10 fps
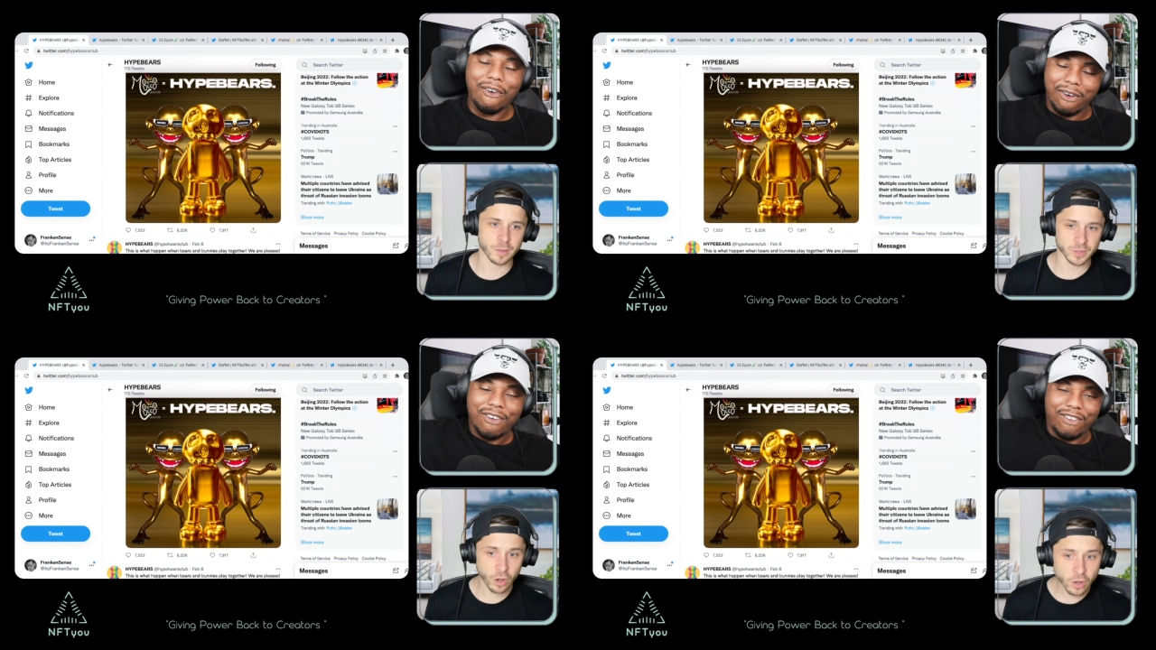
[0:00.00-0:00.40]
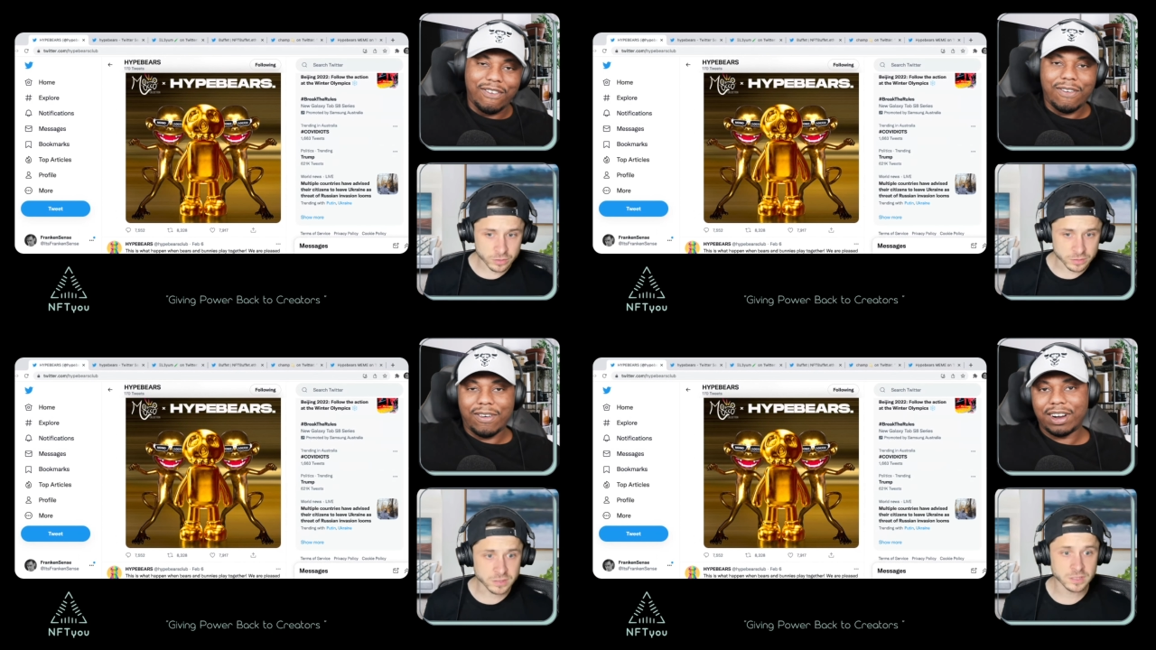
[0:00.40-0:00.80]
Speaker 1: now hmm.
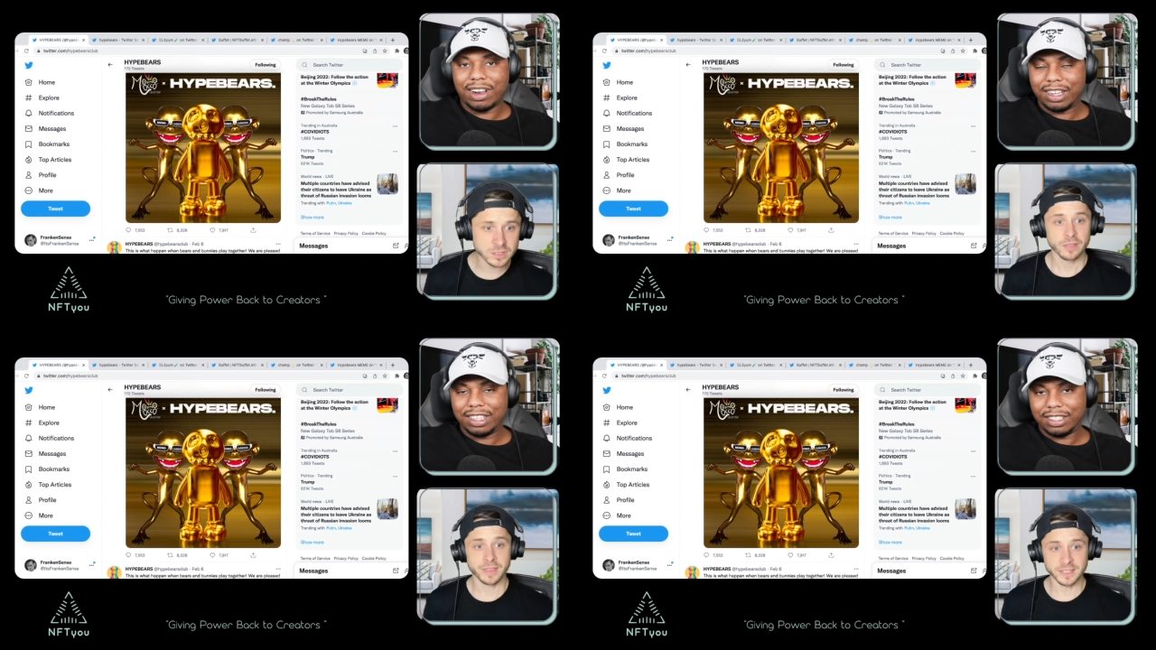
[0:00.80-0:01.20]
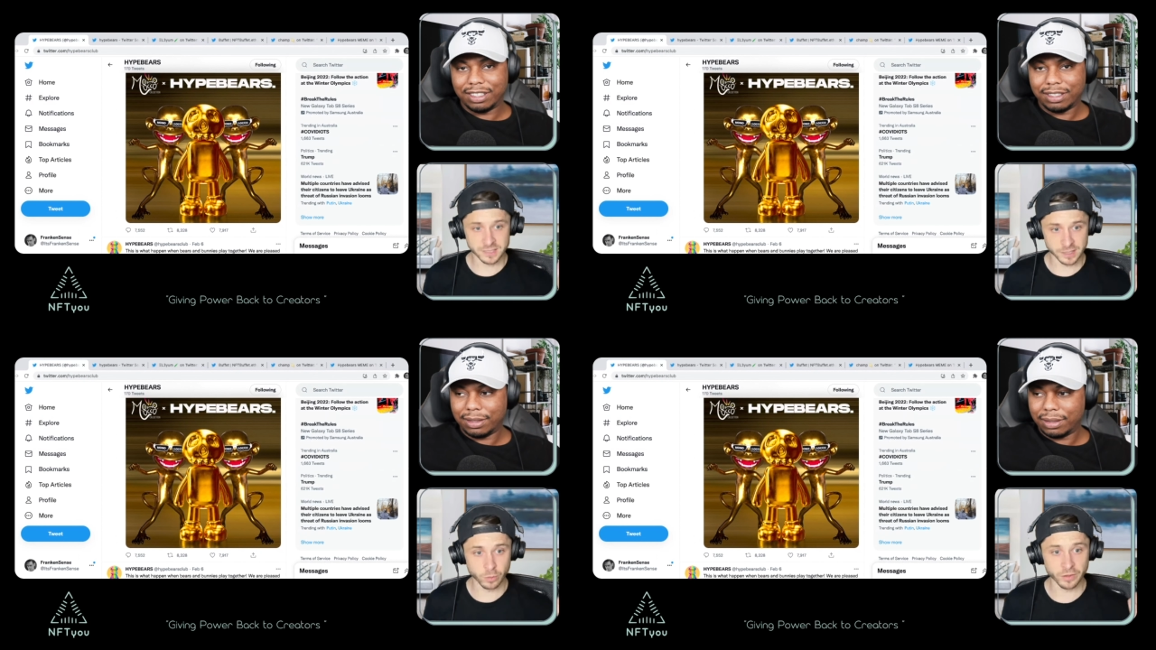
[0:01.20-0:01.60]
because they
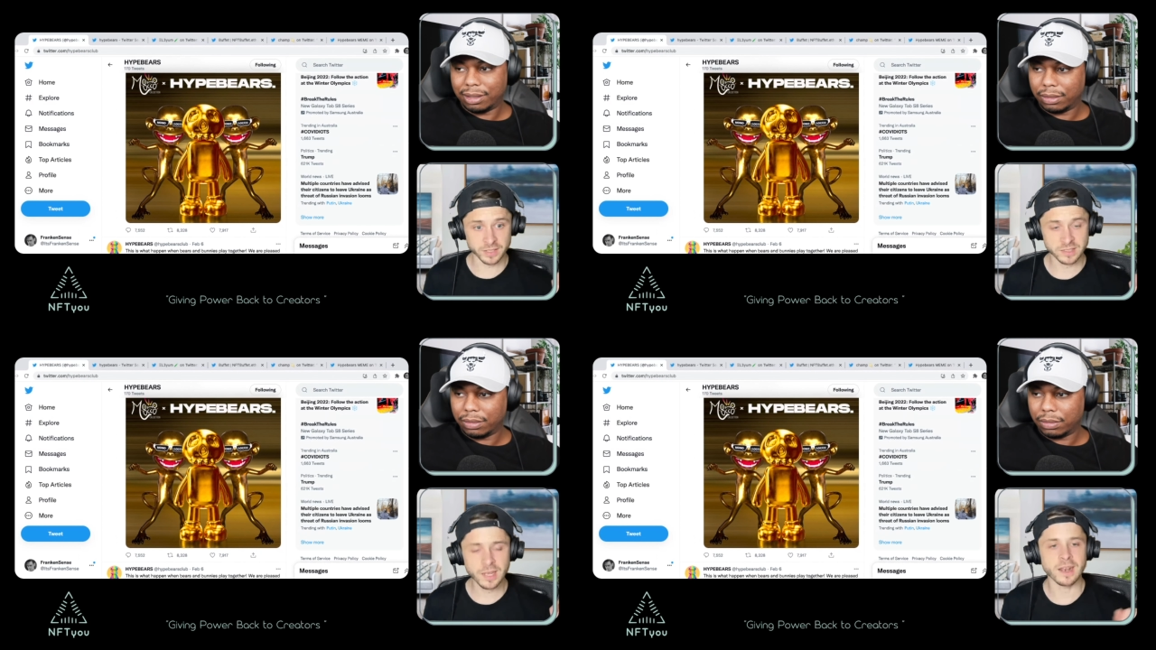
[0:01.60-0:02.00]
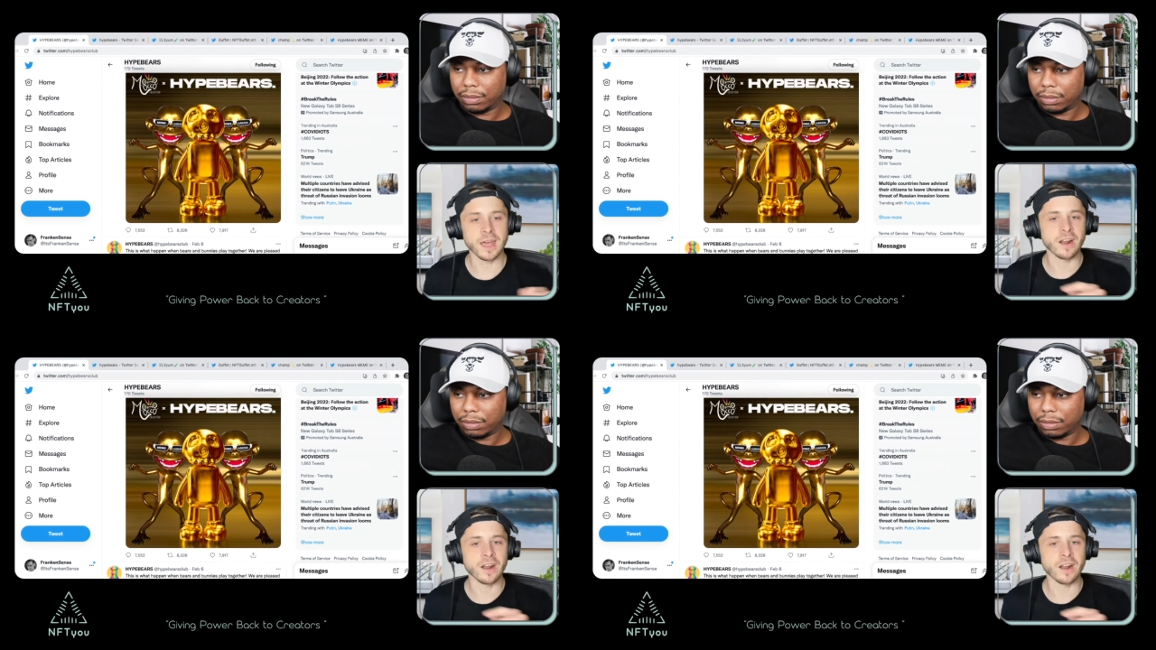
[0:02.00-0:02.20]
did what they said.